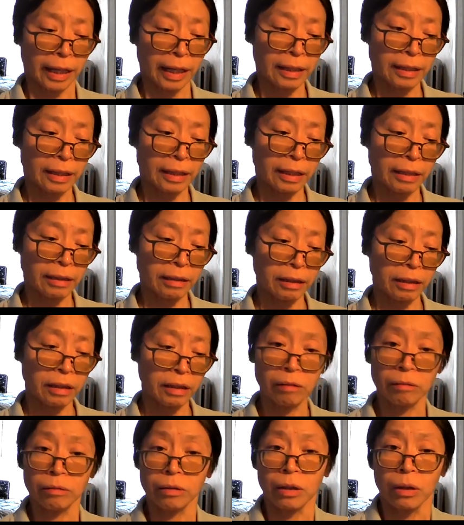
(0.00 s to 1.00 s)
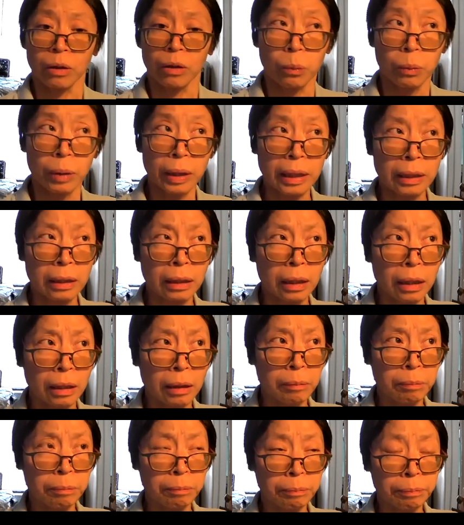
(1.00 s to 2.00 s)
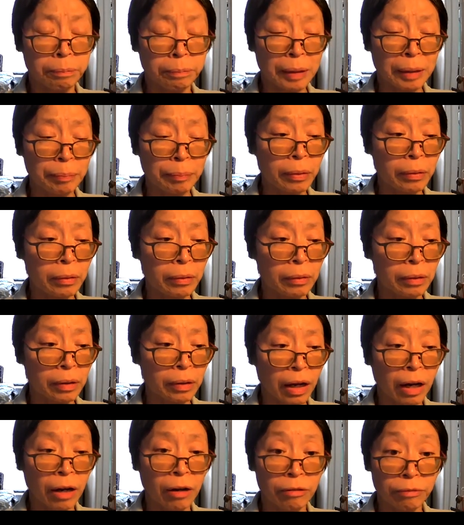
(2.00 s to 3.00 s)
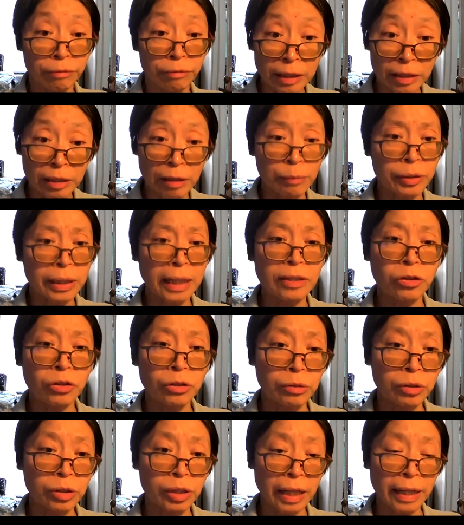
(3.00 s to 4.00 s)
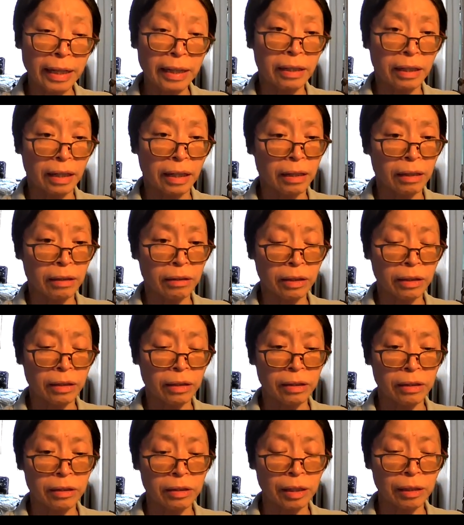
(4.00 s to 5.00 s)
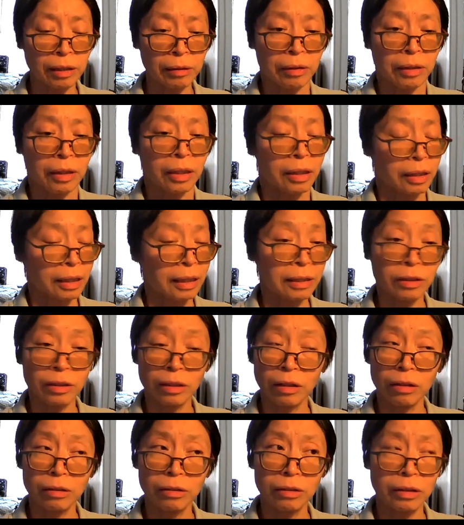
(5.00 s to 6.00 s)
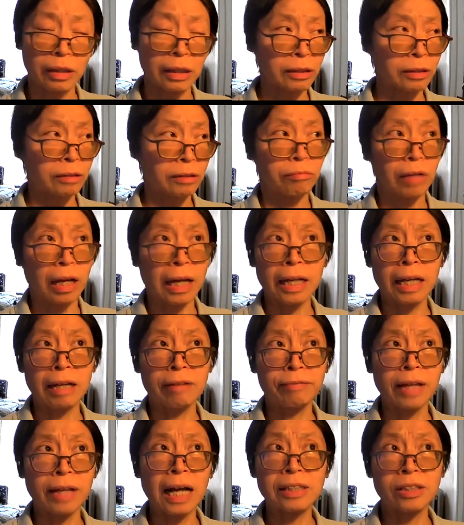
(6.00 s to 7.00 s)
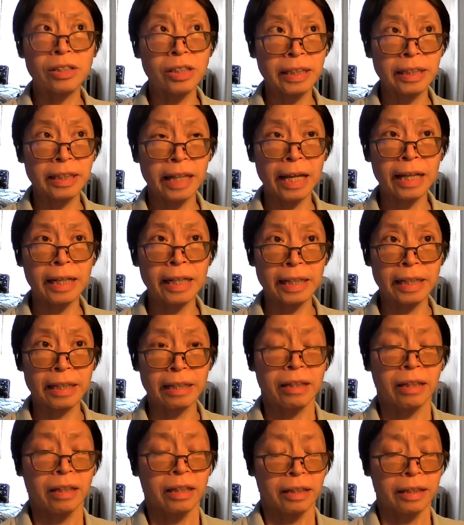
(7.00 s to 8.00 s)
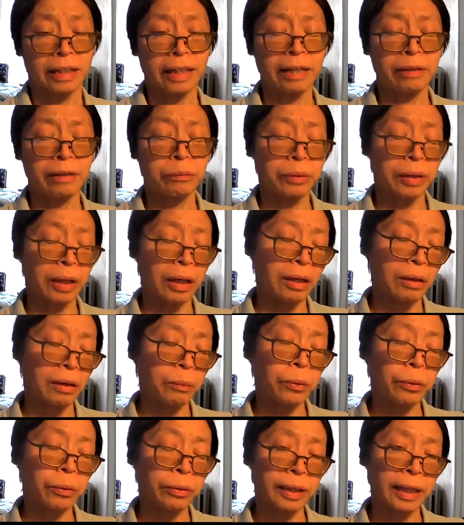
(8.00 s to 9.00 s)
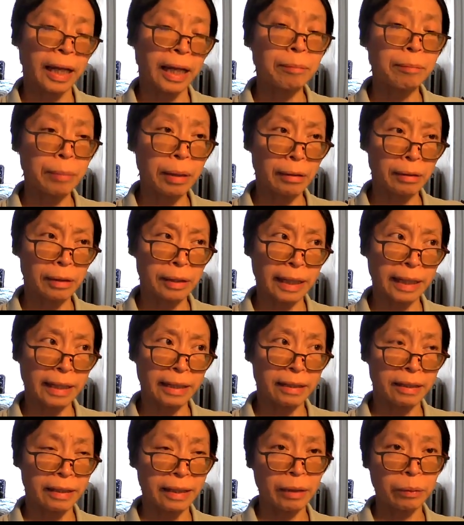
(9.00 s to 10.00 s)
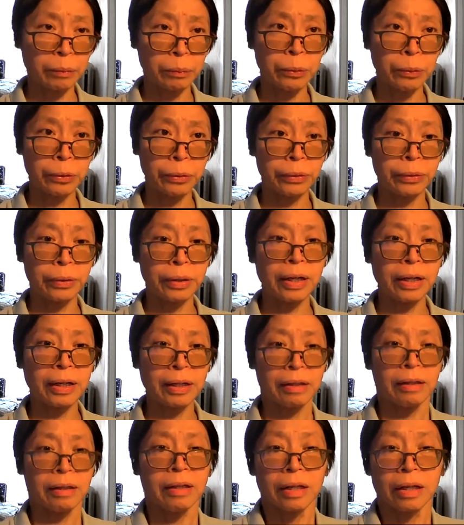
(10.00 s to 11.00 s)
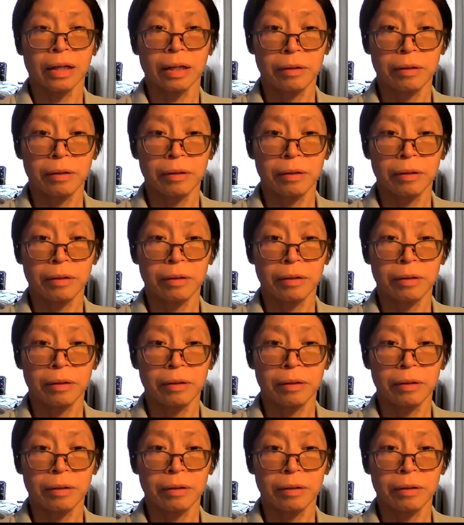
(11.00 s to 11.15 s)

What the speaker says: And then when people are victims, as you say, I have not seen any that were non-melanated that were